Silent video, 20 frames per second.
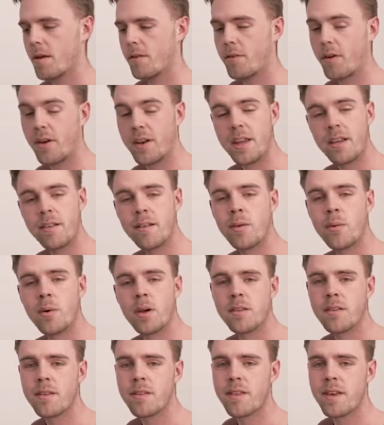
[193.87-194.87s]
So an easy
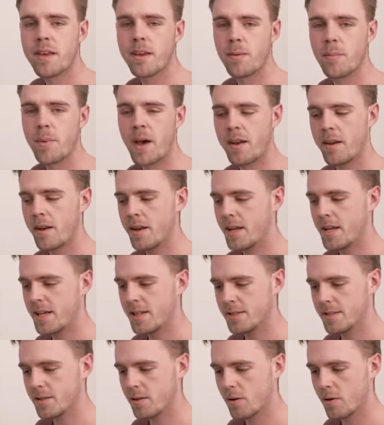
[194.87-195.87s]
way to think about it
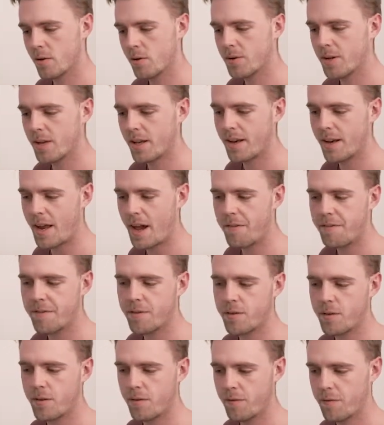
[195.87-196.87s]
is look
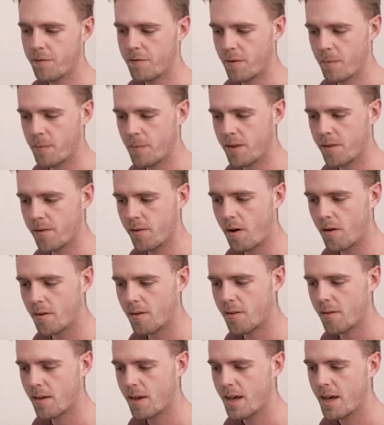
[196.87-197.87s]
left from the
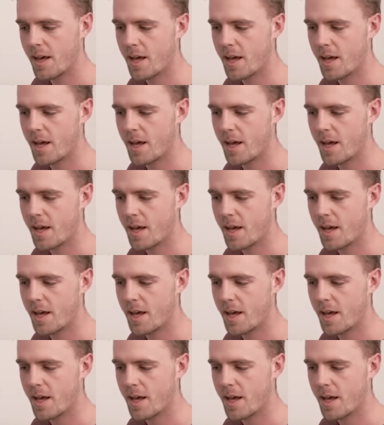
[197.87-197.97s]
dot.